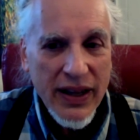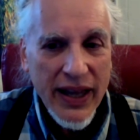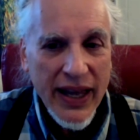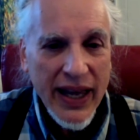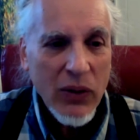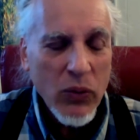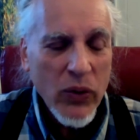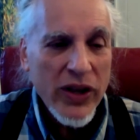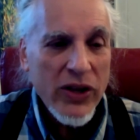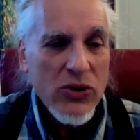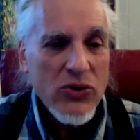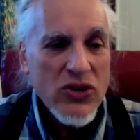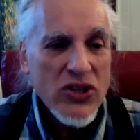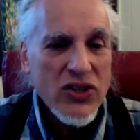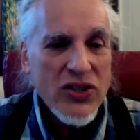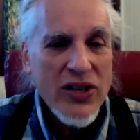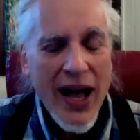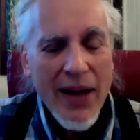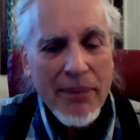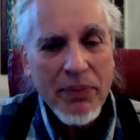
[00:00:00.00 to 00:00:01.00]
And when you
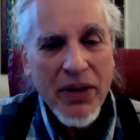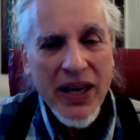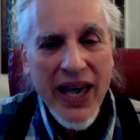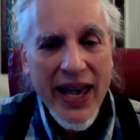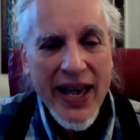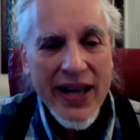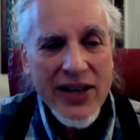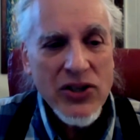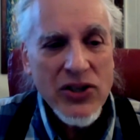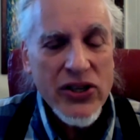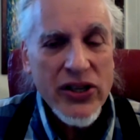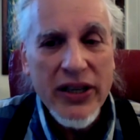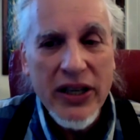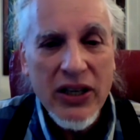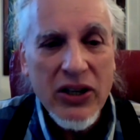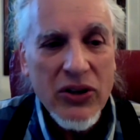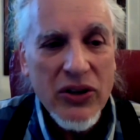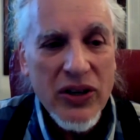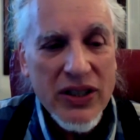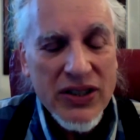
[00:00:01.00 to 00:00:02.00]
stop
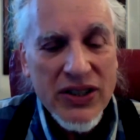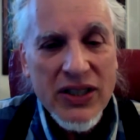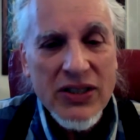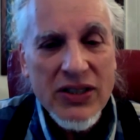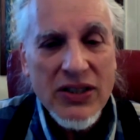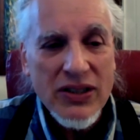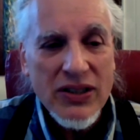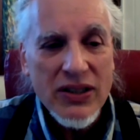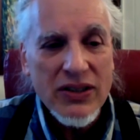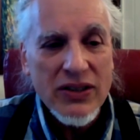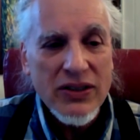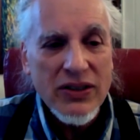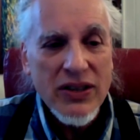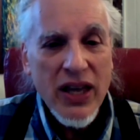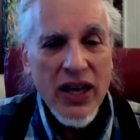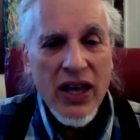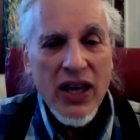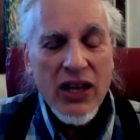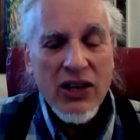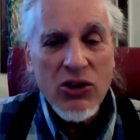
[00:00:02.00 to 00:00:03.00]
canceling your existence,
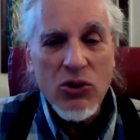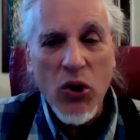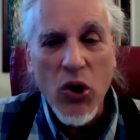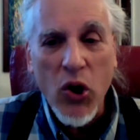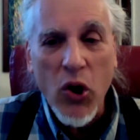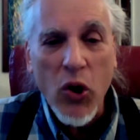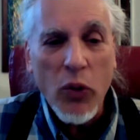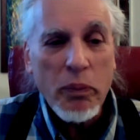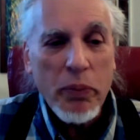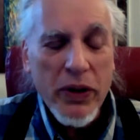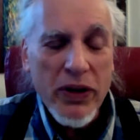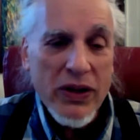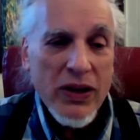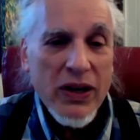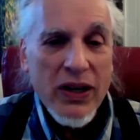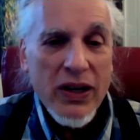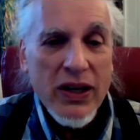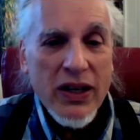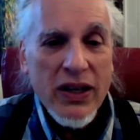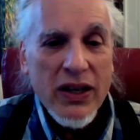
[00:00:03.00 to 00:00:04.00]
you
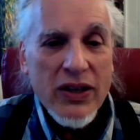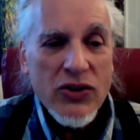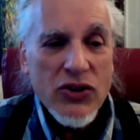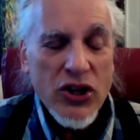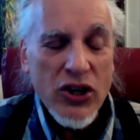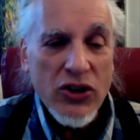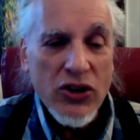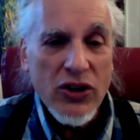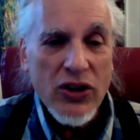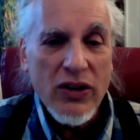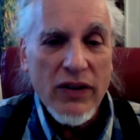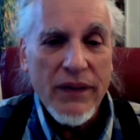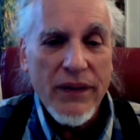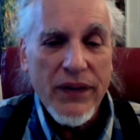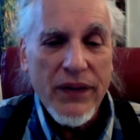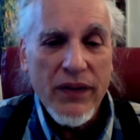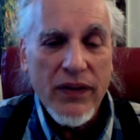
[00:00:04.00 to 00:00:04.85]
open to your